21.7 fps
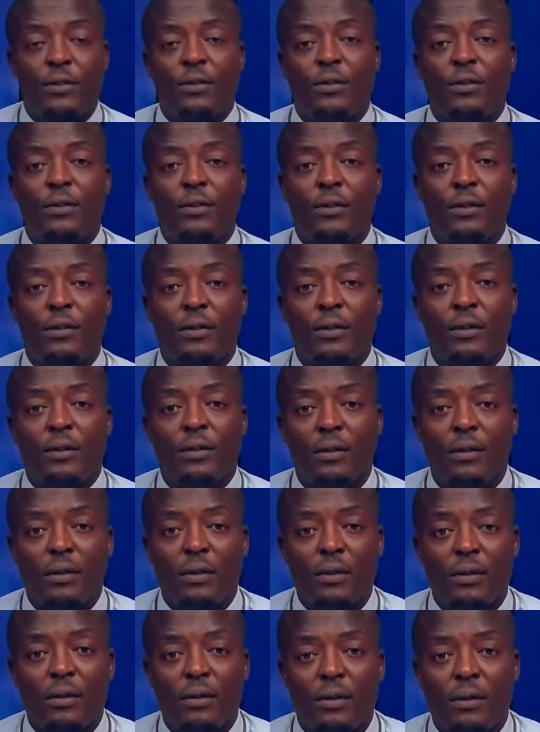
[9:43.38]

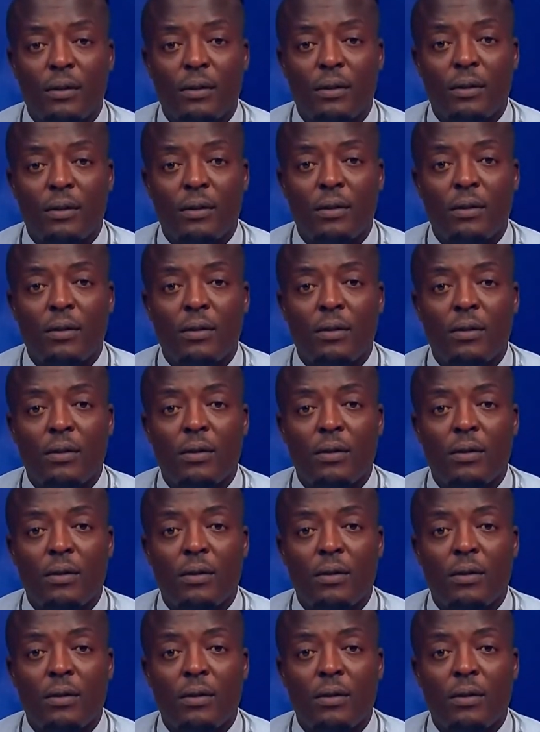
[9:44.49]
Nobody speaks.